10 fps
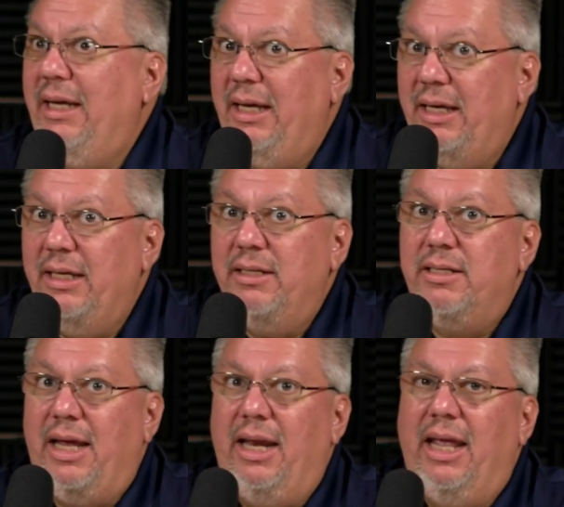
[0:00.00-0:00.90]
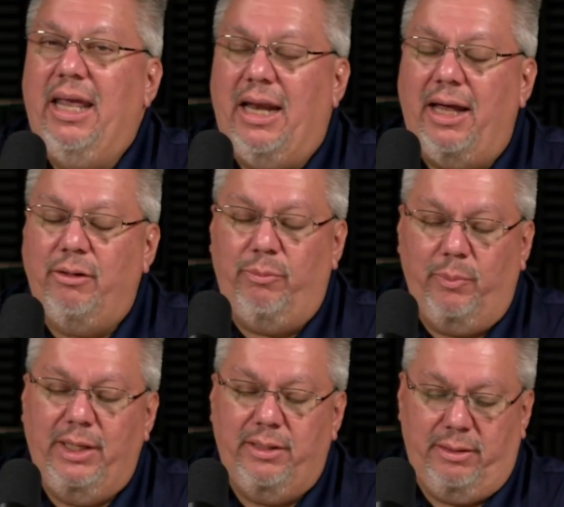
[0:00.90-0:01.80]
is, and again, I don't
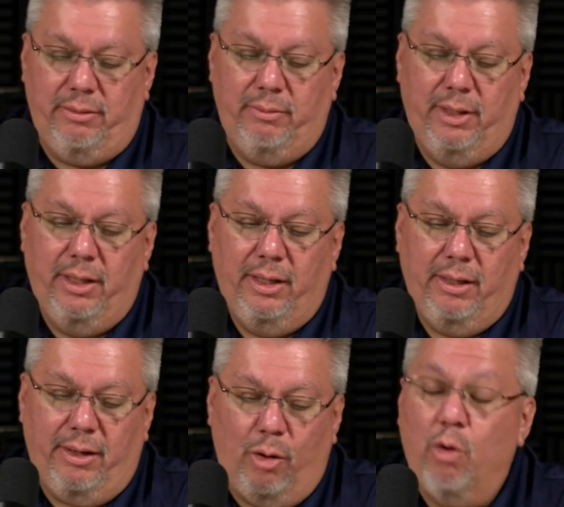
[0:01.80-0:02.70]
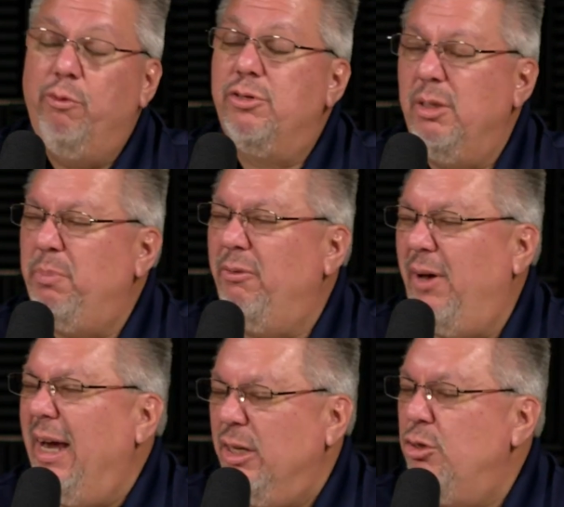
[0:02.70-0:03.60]
mean to
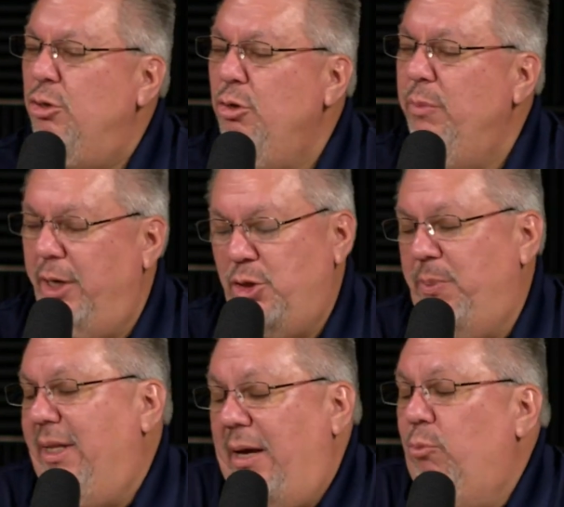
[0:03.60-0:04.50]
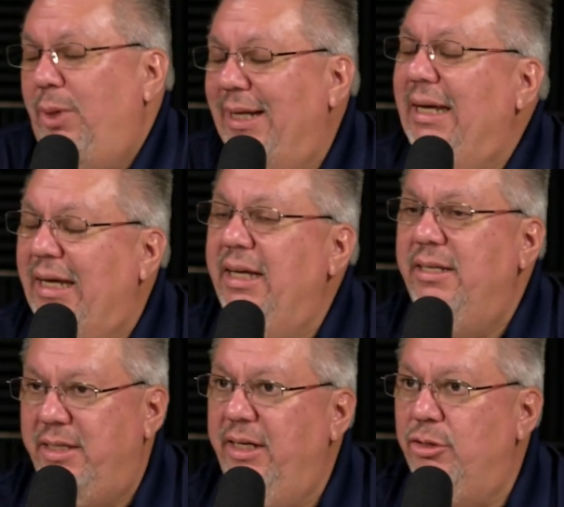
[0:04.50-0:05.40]
oversimplify it too much, but that really
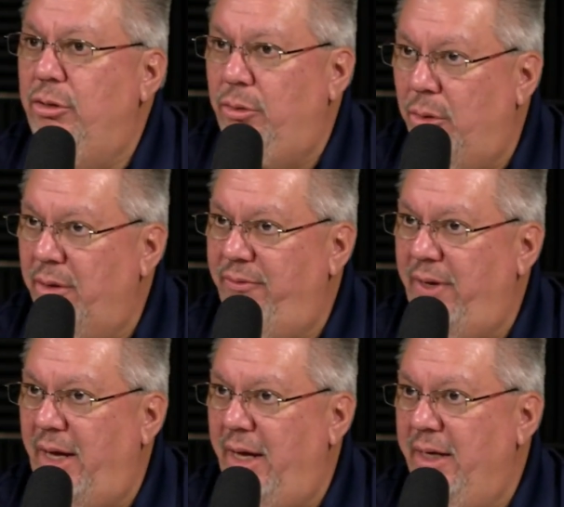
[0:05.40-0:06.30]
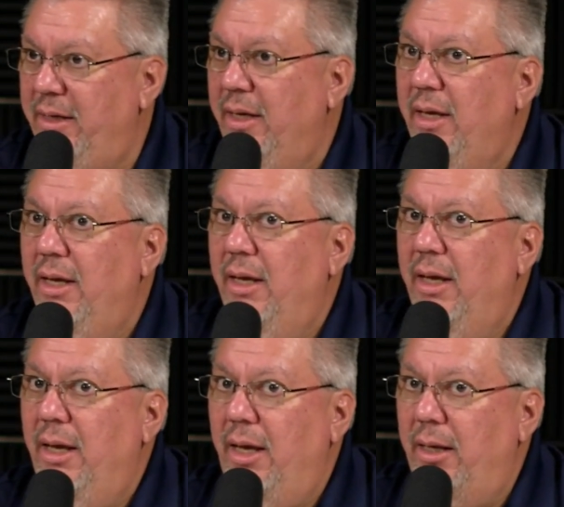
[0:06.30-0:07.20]
is, it's glorified
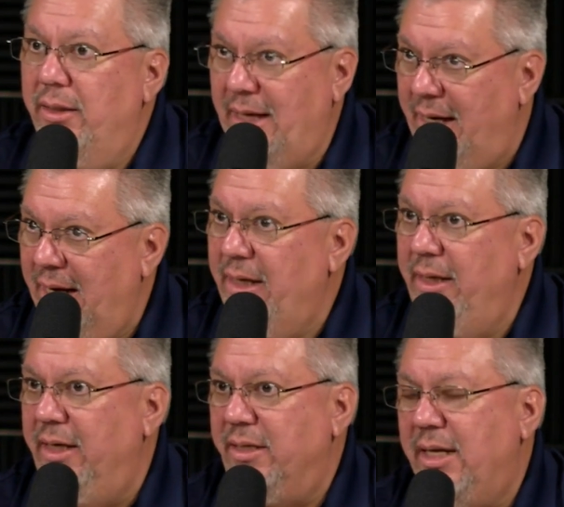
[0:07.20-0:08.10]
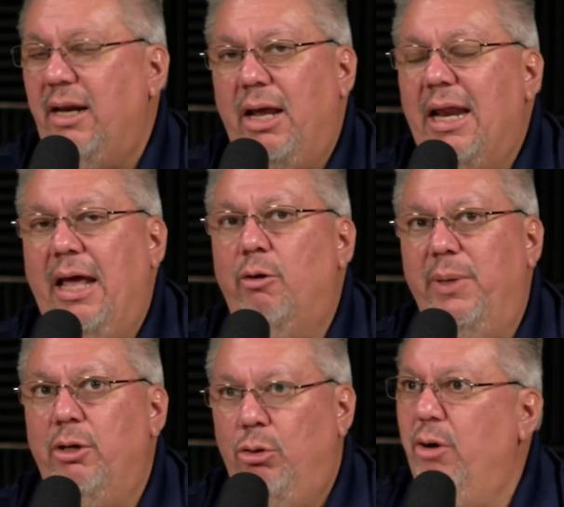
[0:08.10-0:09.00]
data analytics. And I don't
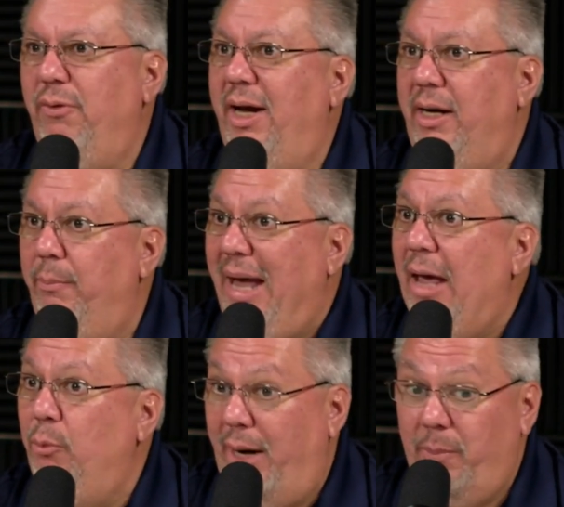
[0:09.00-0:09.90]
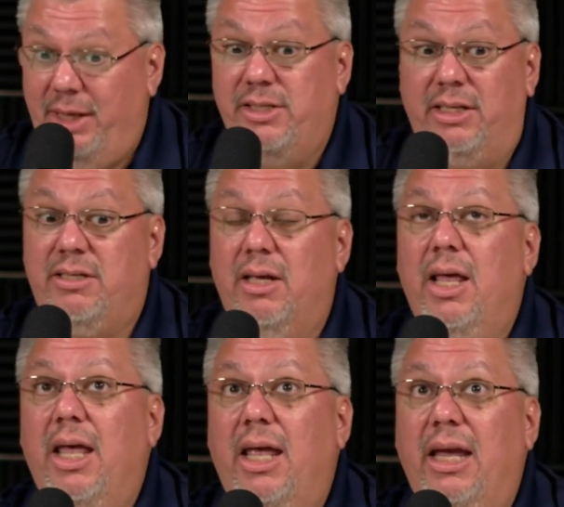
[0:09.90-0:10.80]
mean glorified in a bad way. It means it's
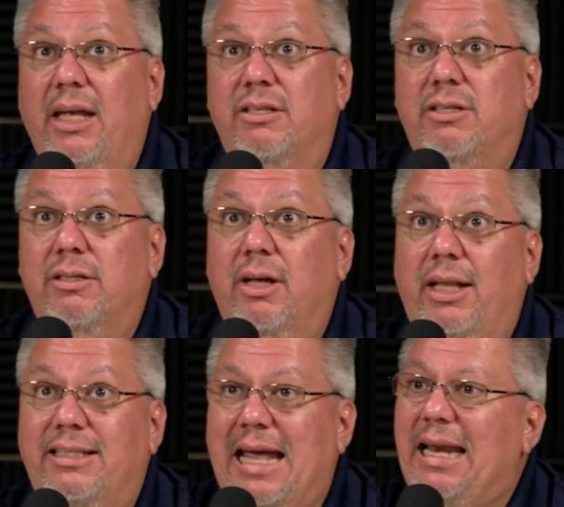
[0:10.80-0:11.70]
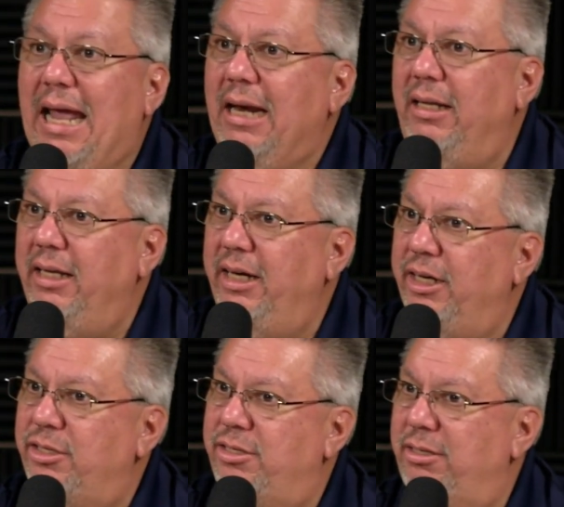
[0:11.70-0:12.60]
data
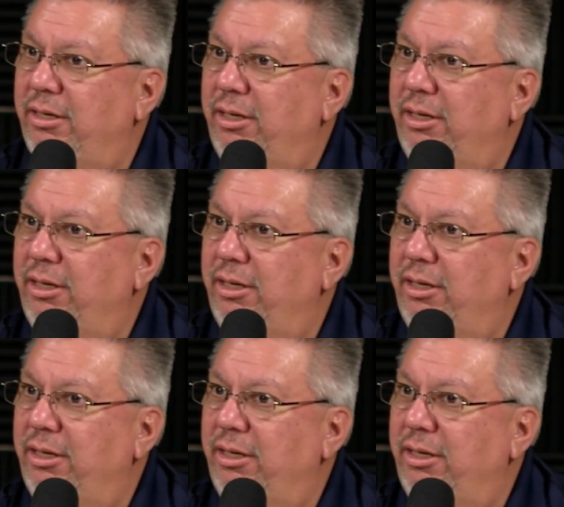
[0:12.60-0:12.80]
analytics